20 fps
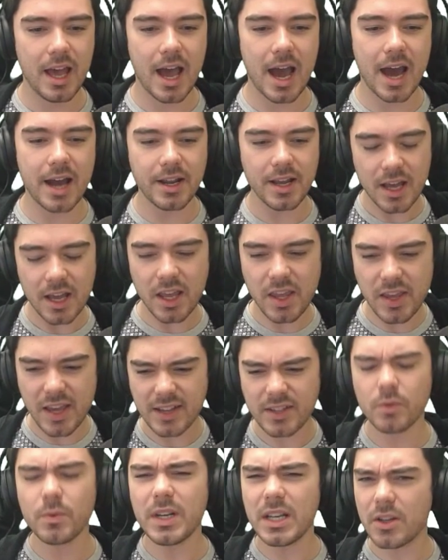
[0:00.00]
And he
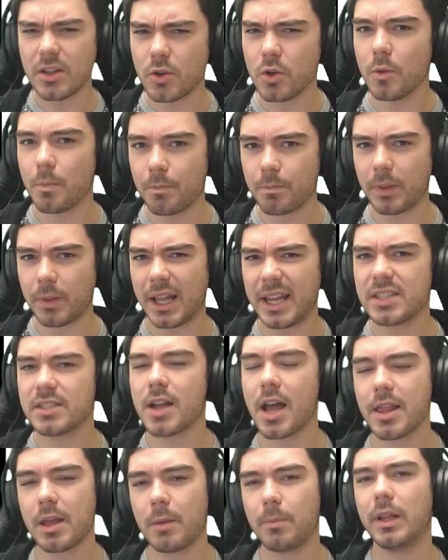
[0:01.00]
has a really cool
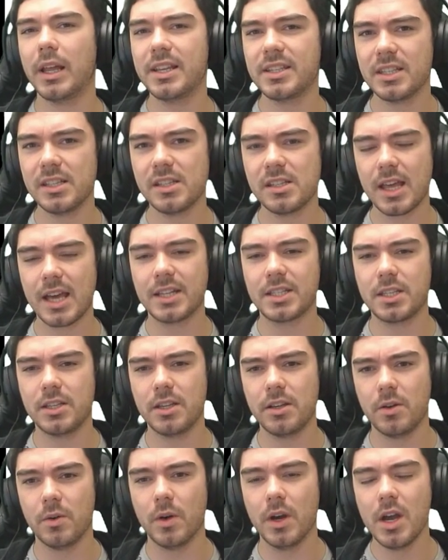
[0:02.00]
playstyle that plays into that
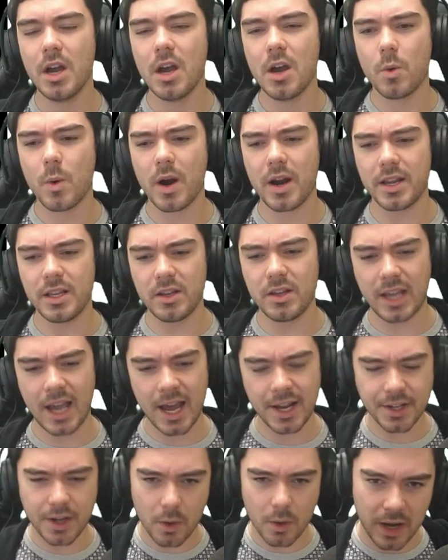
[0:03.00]
too, where you
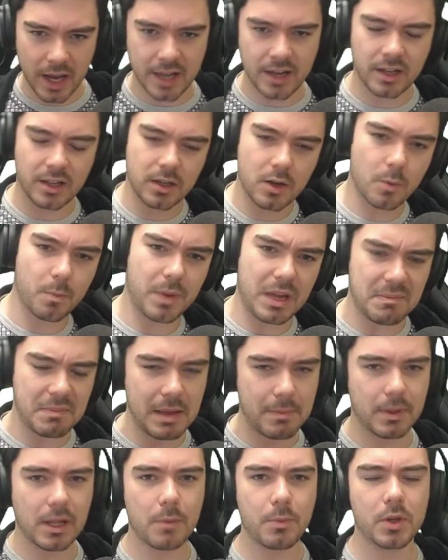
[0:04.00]
can go in and, you know, beat
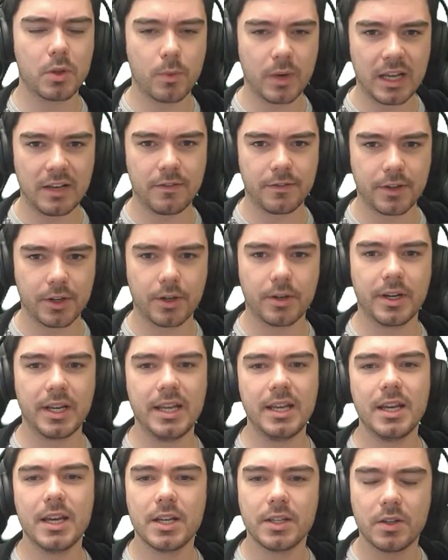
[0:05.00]
people up with Wind
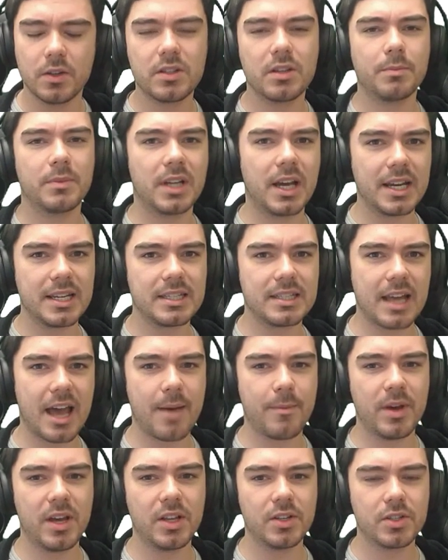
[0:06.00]
Fury, do some nice
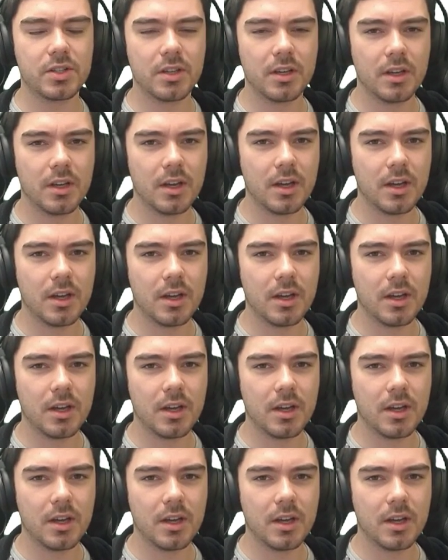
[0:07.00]
damage,